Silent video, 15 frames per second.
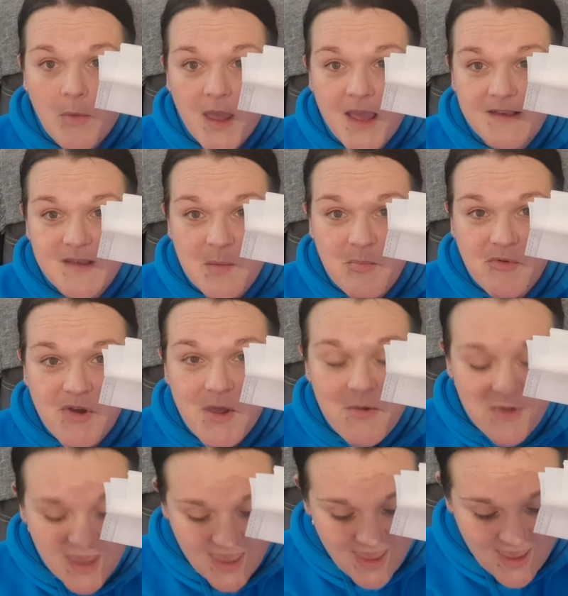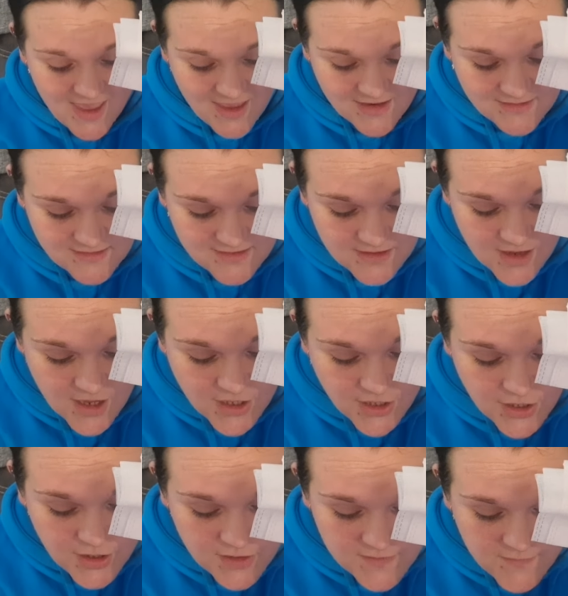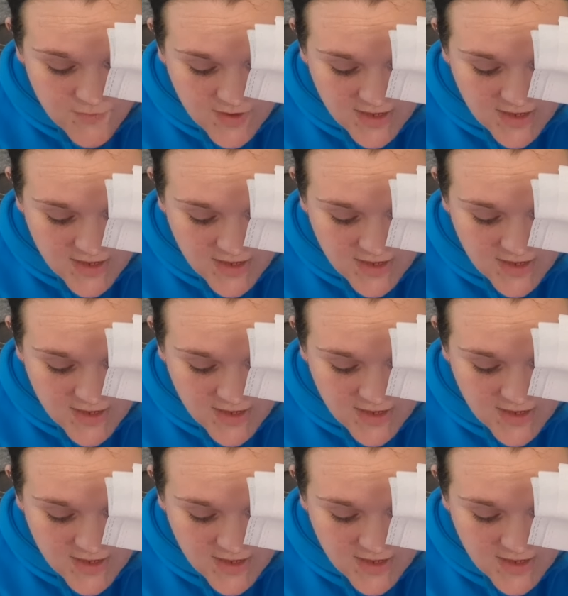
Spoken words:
It's a broom kit, a useful